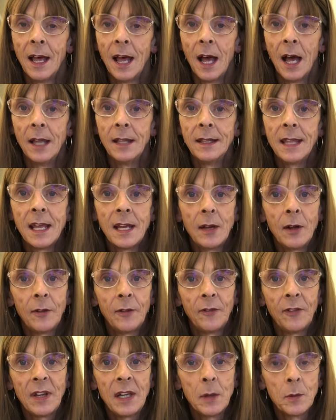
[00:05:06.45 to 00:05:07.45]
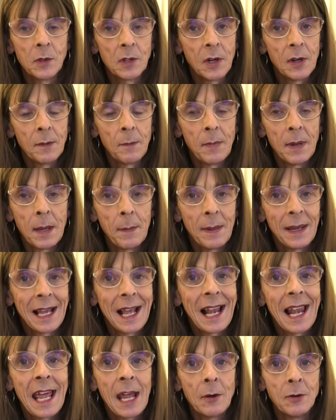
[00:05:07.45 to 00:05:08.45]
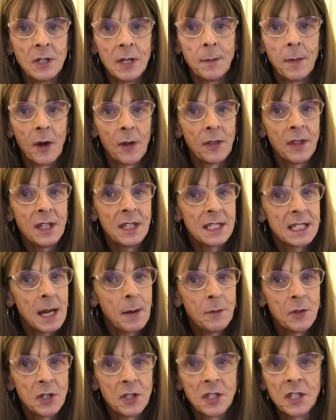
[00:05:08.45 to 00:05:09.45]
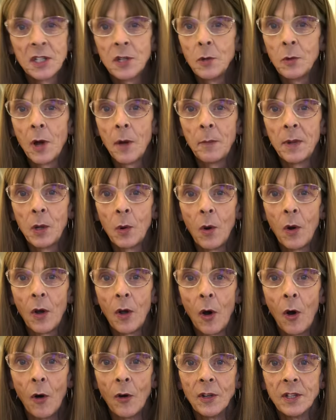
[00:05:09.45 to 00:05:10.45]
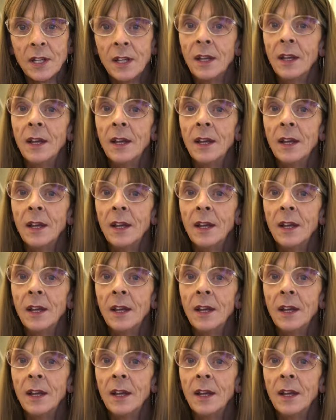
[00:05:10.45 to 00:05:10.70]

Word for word: And then I think it was going to be a bit cloudy, but I think the temperature's still going to be quite hot.